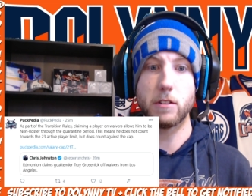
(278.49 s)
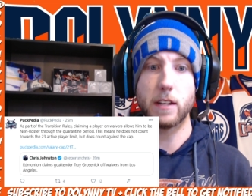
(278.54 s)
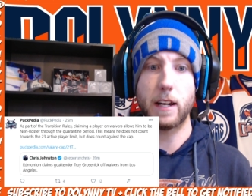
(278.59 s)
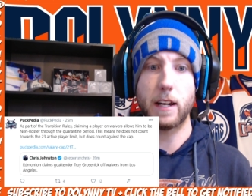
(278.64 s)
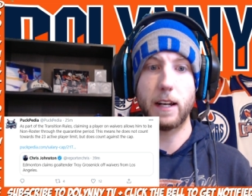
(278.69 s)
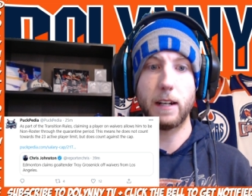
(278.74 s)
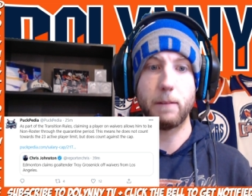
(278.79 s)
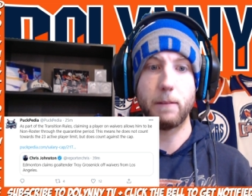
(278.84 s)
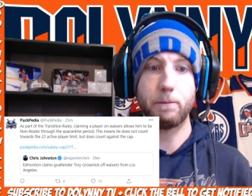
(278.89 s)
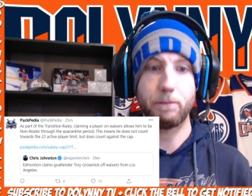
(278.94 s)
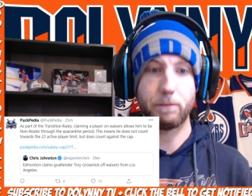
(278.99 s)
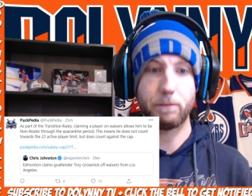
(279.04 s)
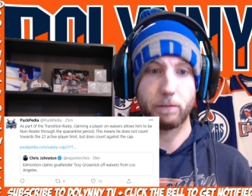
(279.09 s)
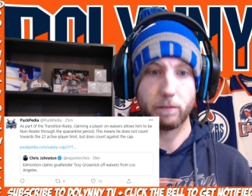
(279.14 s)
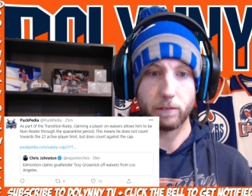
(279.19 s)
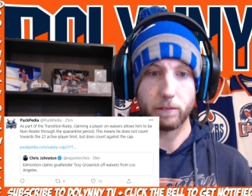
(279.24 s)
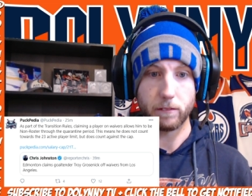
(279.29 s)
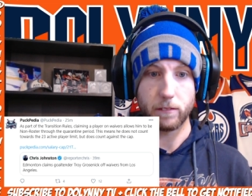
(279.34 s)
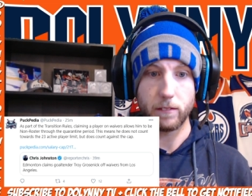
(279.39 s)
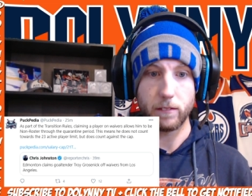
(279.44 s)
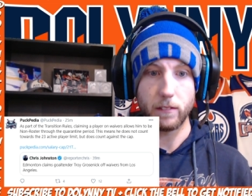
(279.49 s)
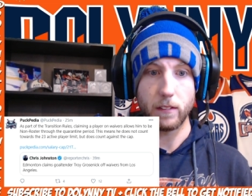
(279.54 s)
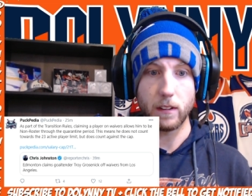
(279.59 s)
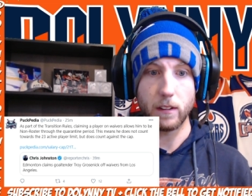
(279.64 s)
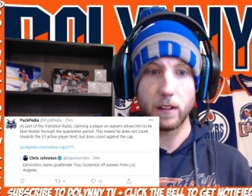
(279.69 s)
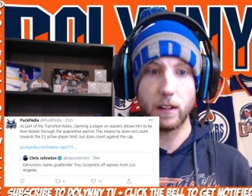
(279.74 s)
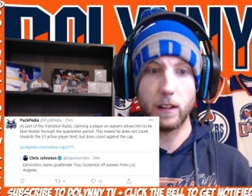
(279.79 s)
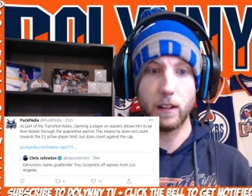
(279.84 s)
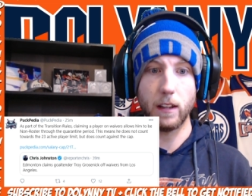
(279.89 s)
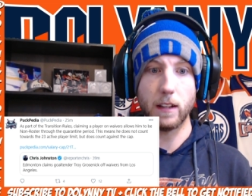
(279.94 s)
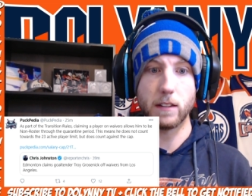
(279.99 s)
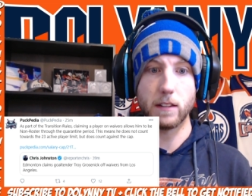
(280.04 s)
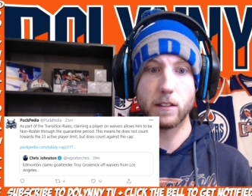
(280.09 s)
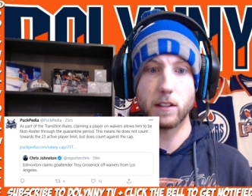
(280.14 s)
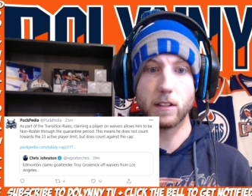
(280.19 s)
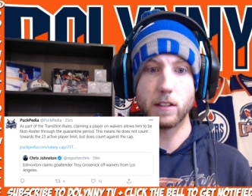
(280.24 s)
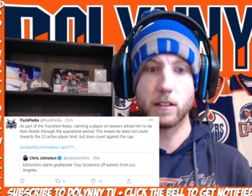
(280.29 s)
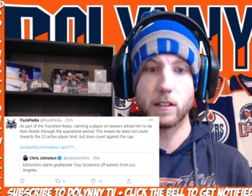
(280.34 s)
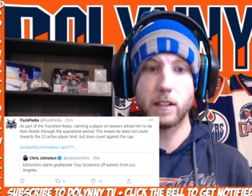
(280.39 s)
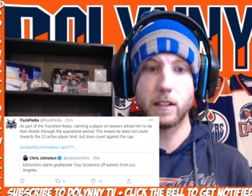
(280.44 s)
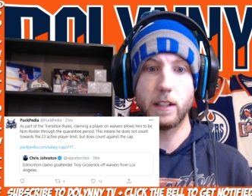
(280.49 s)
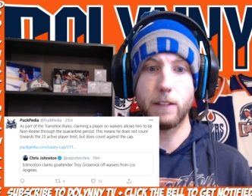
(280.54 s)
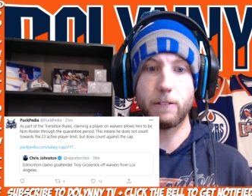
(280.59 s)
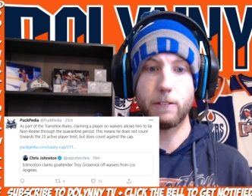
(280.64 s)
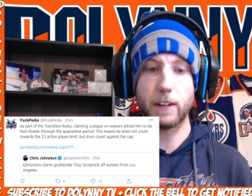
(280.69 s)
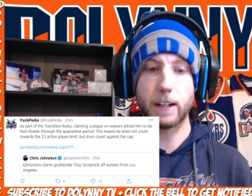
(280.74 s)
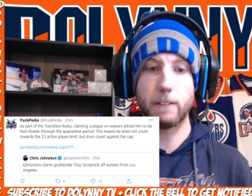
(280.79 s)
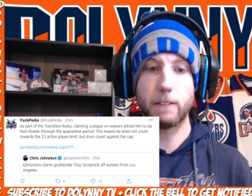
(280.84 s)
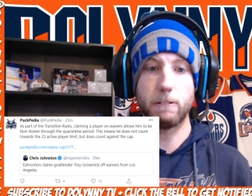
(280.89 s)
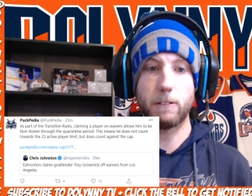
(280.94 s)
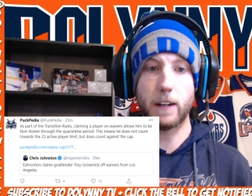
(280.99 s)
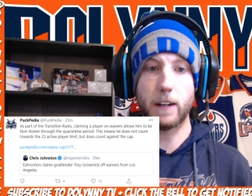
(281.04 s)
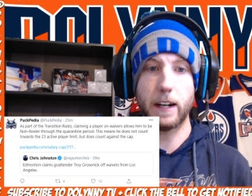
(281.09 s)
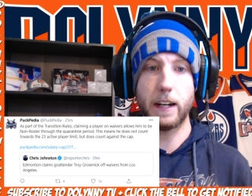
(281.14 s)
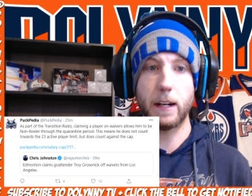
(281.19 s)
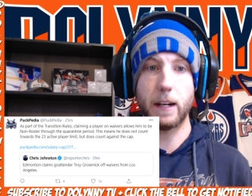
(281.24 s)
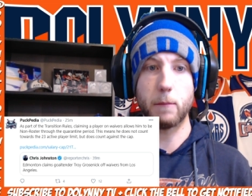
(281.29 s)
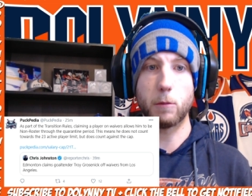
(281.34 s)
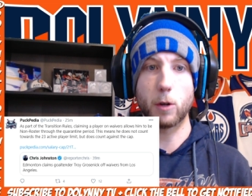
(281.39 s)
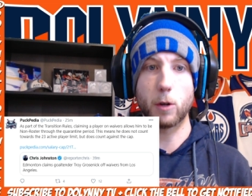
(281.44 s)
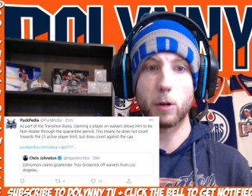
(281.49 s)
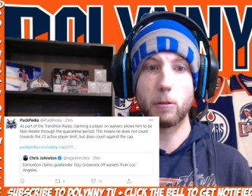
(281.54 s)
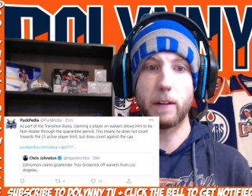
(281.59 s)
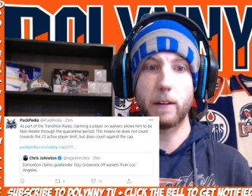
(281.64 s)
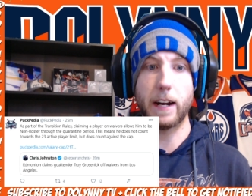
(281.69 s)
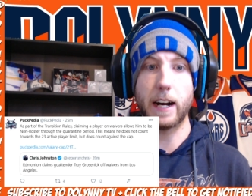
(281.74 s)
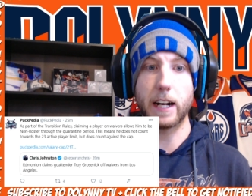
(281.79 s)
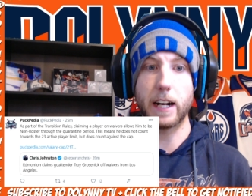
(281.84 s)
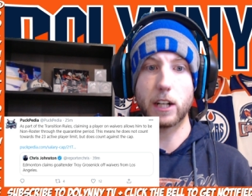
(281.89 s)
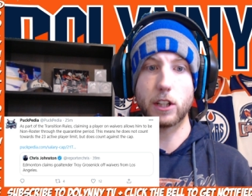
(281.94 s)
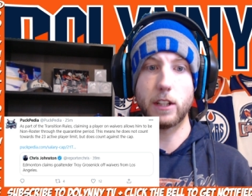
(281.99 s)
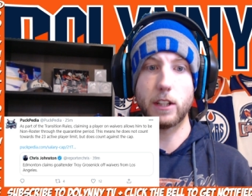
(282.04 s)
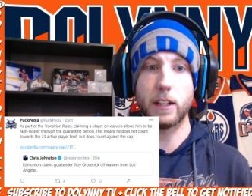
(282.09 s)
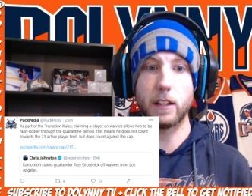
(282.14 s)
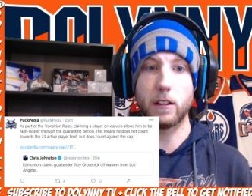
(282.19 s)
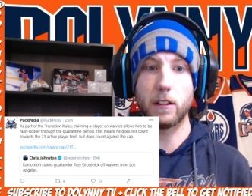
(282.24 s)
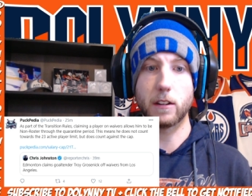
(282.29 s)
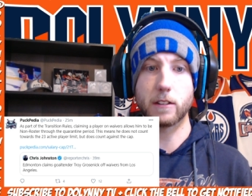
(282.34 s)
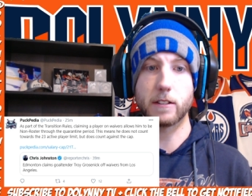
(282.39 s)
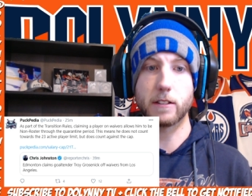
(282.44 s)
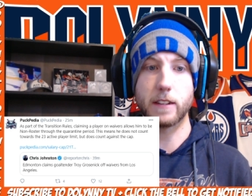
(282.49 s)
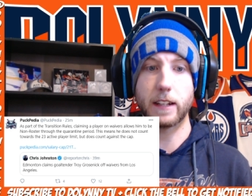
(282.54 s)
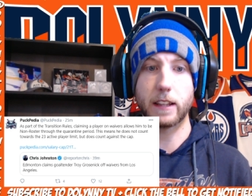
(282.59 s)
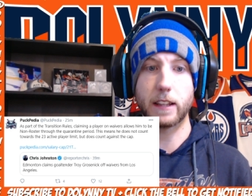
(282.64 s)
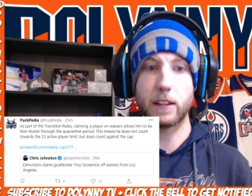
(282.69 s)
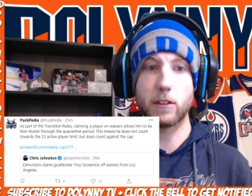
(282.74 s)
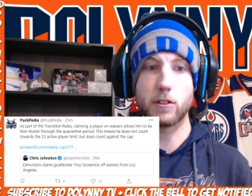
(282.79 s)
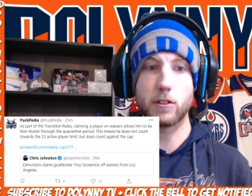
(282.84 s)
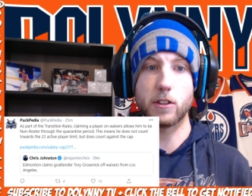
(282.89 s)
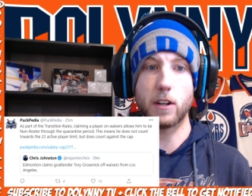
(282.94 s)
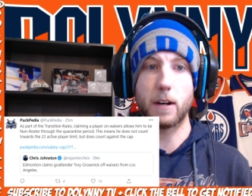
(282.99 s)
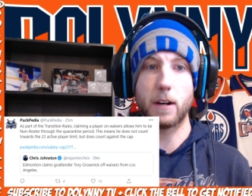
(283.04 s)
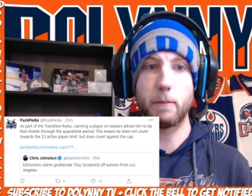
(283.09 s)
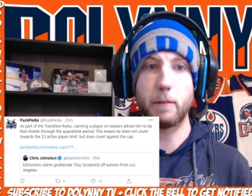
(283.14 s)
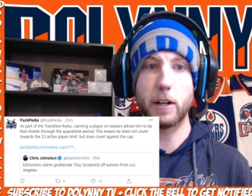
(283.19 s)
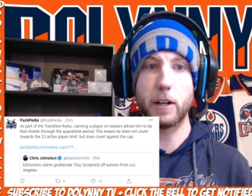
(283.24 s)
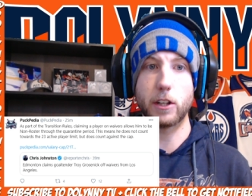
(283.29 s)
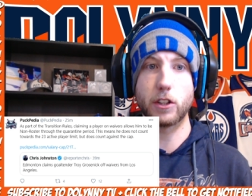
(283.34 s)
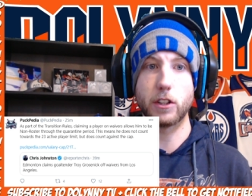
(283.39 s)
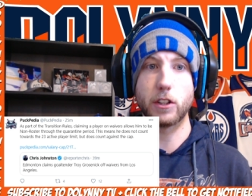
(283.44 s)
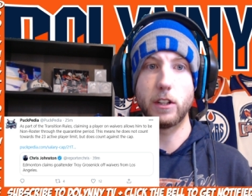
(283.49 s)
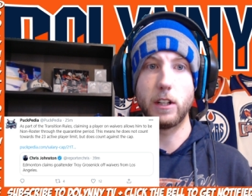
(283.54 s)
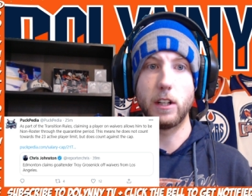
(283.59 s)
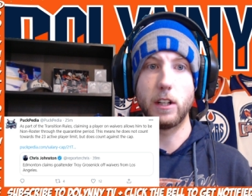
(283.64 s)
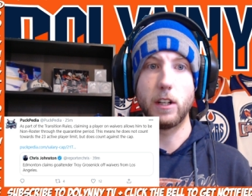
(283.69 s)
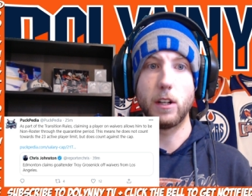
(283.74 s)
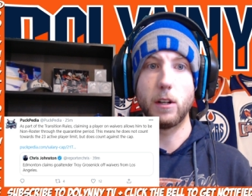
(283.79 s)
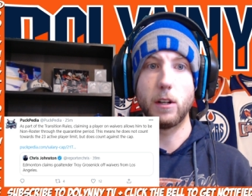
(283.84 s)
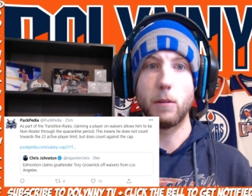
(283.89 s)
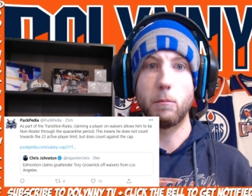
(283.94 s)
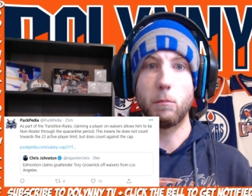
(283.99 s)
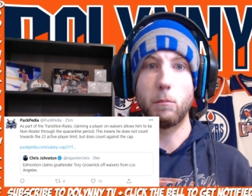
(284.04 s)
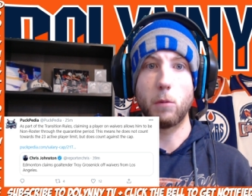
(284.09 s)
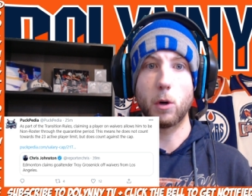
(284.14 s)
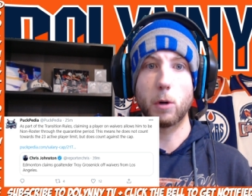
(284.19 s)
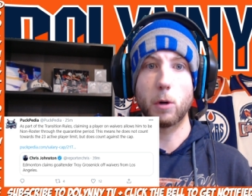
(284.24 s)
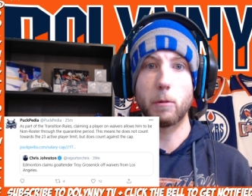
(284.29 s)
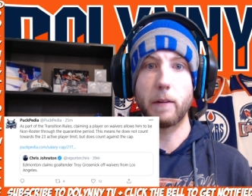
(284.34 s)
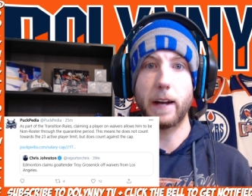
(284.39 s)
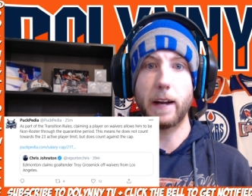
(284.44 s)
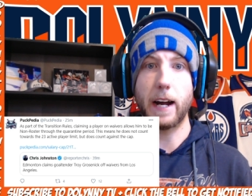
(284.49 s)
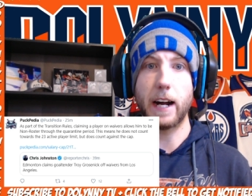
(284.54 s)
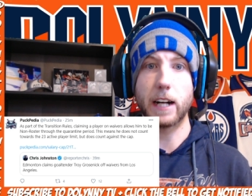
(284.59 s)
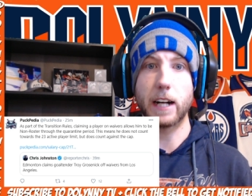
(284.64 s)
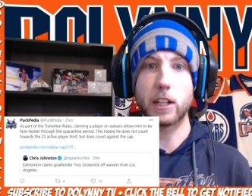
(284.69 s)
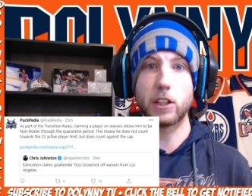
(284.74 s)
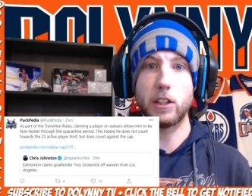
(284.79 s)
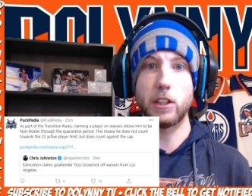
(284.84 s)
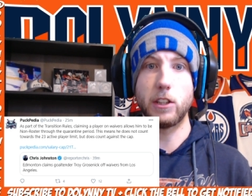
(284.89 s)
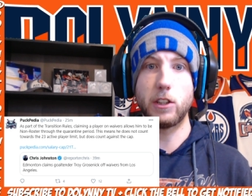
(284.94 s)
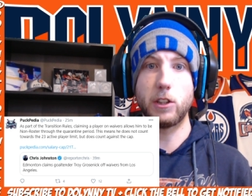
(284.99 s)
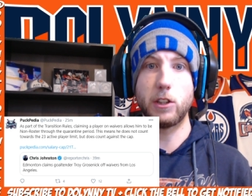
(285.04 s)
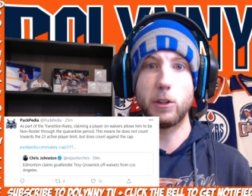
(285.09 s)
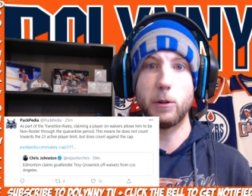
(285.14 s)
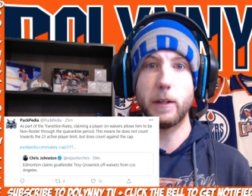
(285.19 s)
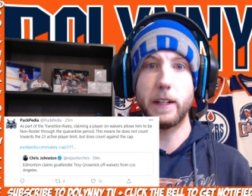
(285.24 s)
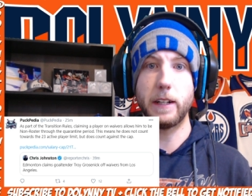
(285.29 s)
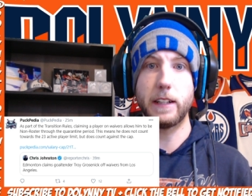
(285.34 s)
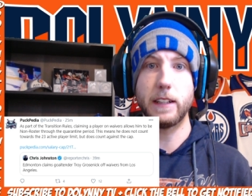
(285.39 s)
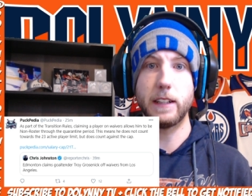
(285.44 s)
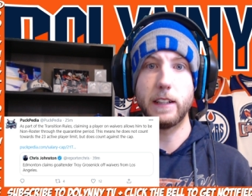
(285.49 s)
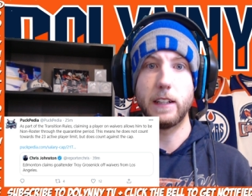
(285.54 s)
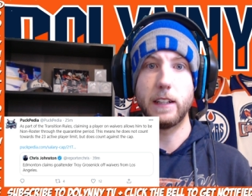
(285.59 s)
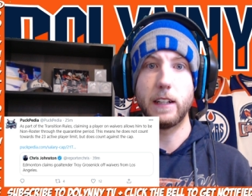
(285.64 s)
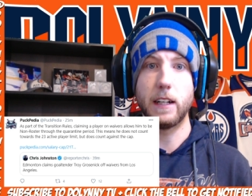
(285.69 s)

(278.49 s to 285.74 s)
And Let's just see if I can find any more reaction. It looks like there's not much more reaction to it.